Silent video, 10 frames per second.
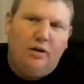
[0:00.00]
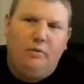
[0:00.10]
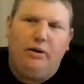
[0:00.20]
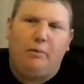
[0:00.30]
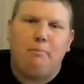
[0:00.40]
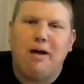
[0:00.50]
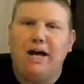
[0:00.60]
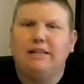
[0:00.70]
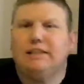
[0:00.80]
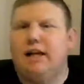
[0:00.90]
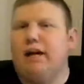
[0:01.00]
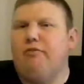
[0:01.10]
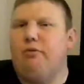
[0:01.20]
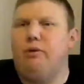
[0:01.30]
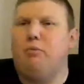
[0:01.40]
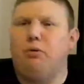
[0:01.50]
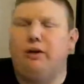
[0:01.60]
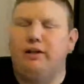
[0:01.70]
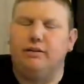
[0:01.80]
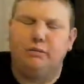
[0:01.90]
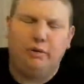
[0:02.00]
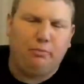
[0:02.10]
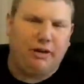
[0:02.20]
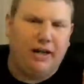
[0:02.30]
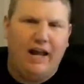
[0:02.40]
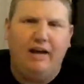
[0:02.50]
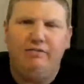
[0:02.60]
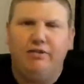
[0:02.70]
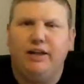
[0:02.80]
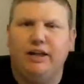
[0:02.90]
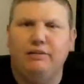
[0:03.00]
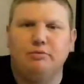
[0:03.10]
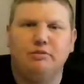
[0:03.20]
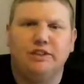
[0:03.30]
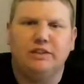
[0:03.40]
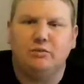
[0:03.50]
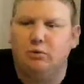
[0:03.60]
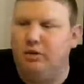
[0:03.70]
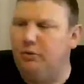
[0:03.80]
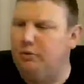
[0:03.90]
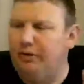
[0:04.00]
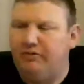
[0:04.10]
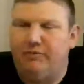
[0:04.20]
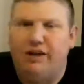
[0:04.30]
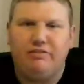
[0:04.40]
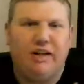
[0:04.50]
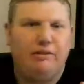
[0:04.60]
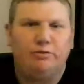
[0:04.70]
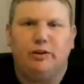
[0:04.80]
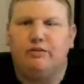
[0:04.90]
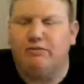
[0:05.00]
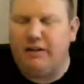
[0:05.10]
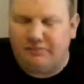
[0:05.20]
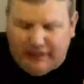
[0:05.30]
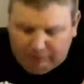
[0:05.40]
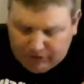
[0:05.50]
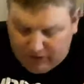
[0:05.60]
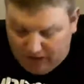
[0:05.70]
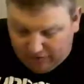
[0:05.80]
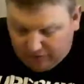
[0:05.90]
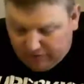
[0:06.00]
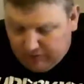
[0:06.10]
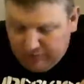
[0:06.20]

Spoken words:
We are past the halfway point. We played half of the games of Season 1. We played 5 games. We got 5 games left.